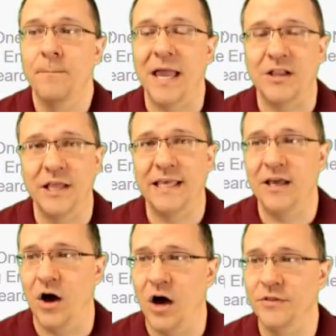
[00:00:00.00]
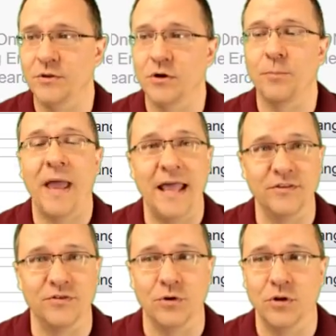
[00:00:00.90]
By clicking on the little
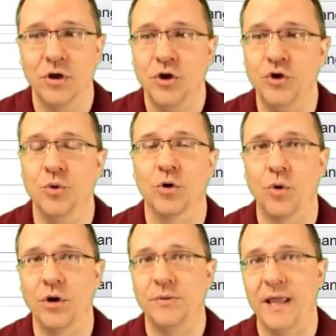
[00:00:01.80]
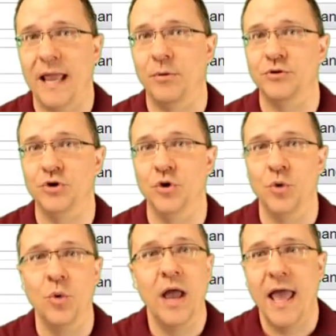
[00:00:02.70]
pencil, you are going to be able
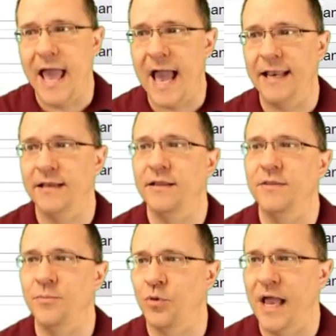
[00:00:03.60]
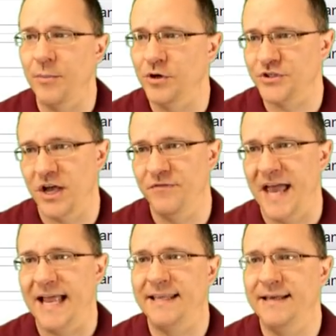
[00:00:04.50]
to edit the parameters of
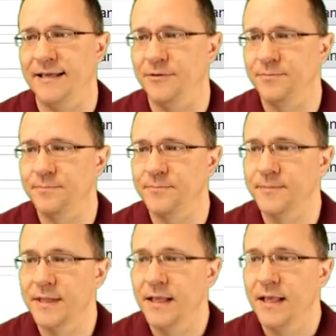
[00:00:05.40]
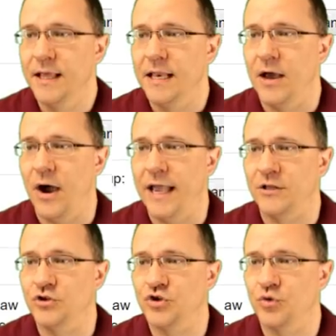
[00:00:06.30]
that kit. Now I
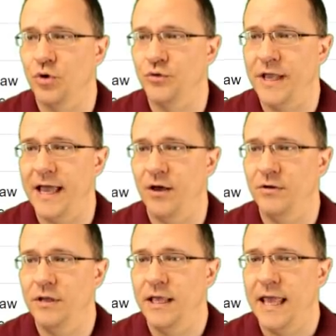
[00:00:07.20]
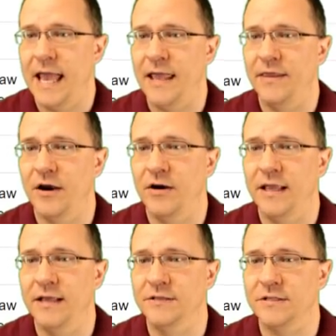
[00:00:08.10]
can scroll down and there
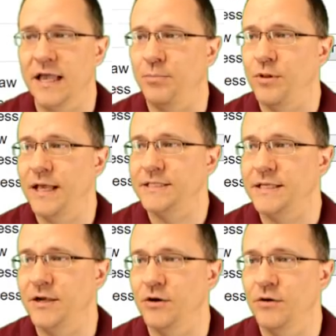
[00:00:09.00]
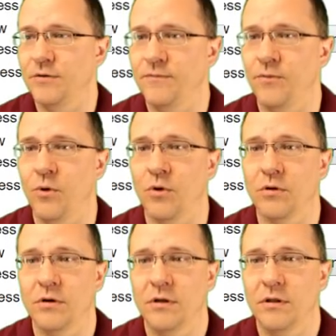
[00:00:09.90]
is a place here for